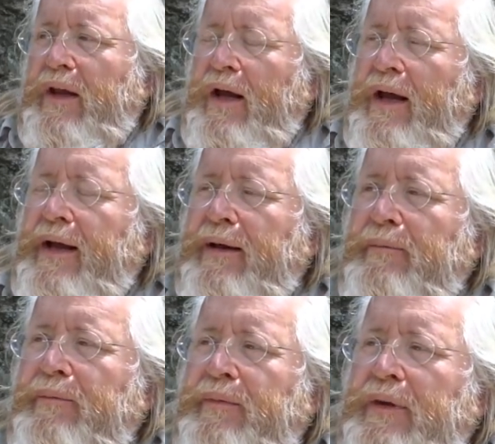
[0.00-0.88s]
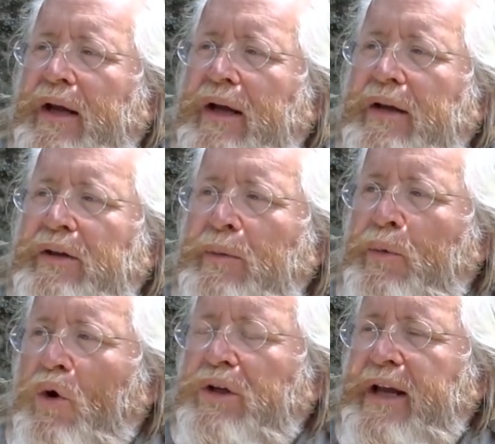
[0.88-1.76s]
The
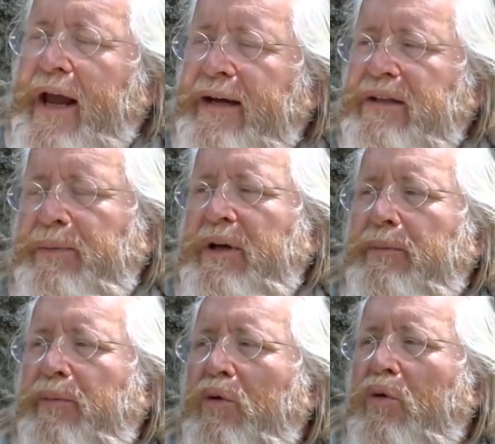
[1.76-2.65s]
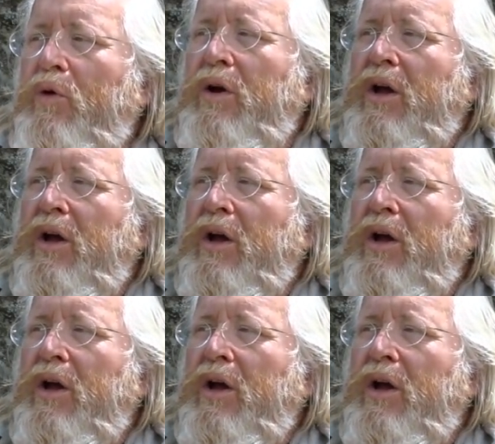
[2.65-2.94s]
book takes people